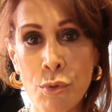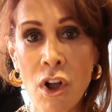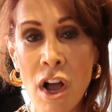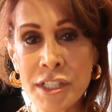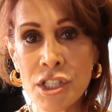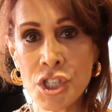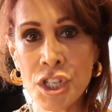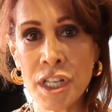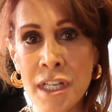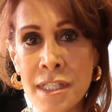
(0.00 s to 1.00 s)
ricotta
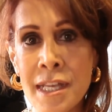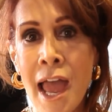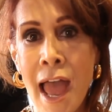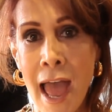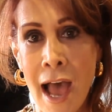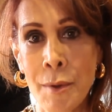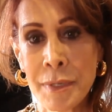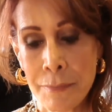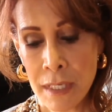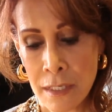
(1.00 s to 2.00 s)
cheese,
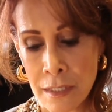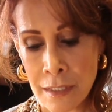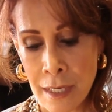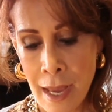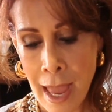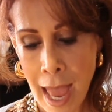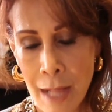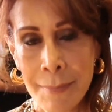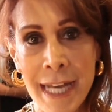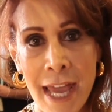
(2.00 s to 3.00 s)
almond meal,
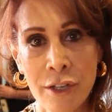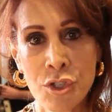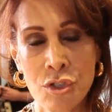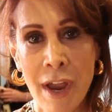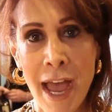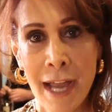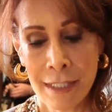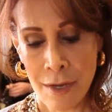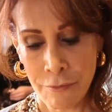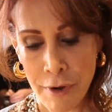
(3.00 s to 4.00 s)
almond
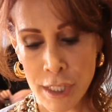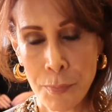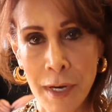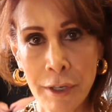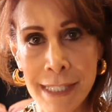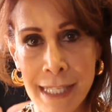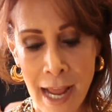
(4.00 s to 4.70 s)
extract, fresh berries, and